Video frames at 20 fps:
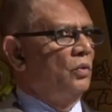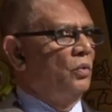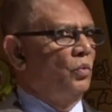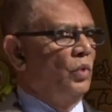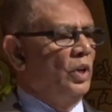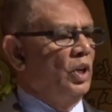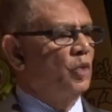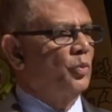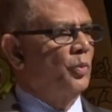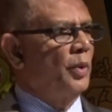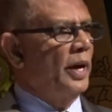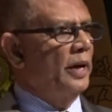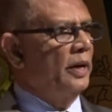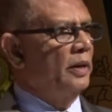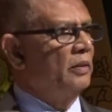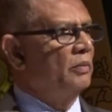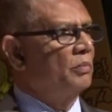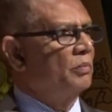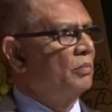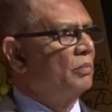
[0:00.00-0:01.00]
will
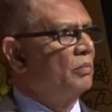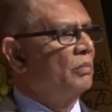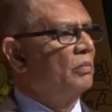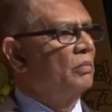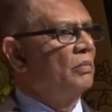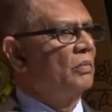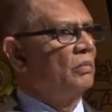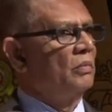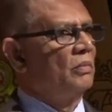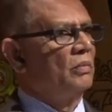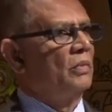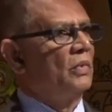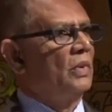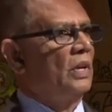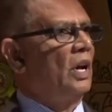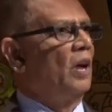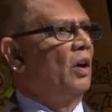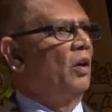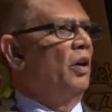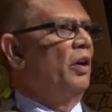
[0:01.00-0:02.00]
spend
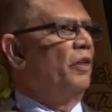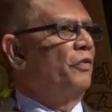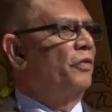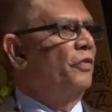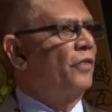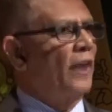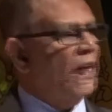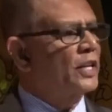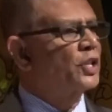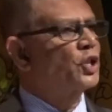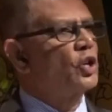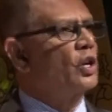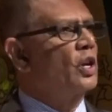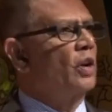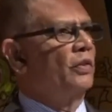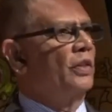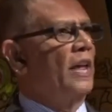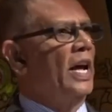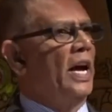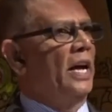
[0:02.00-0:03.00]
a fraction
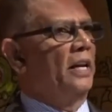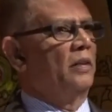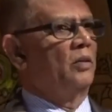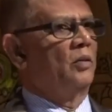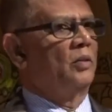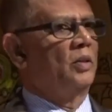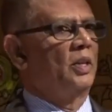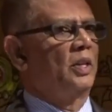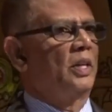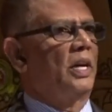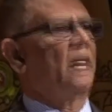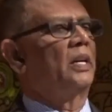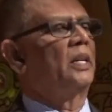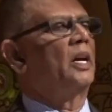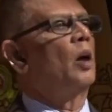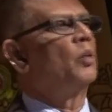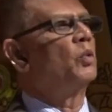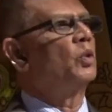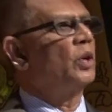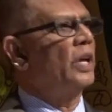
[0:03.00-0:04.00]
of that, can
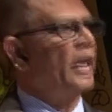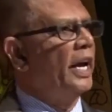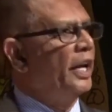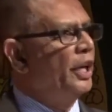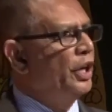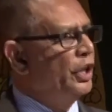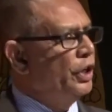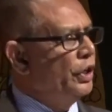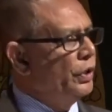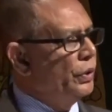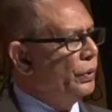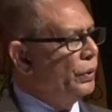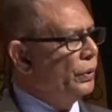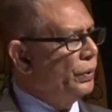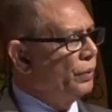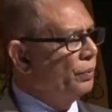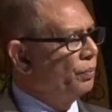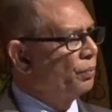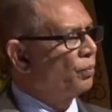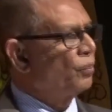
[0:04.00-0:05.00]
come to
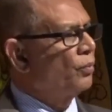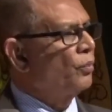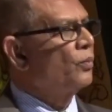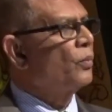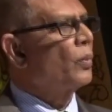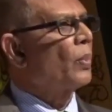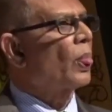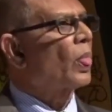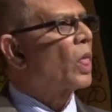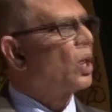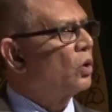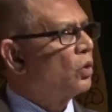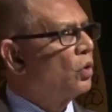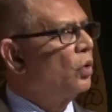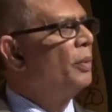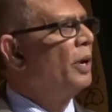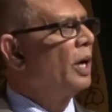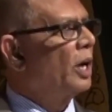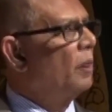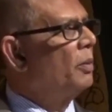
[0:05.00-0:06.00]
KDU to
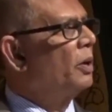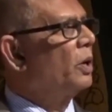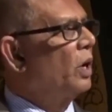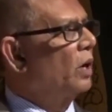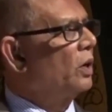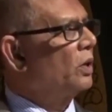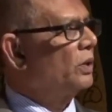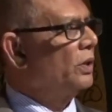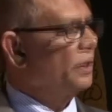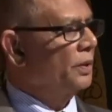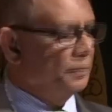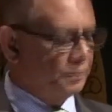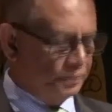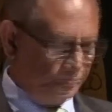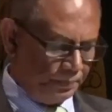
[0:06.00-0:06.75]
become a doctor.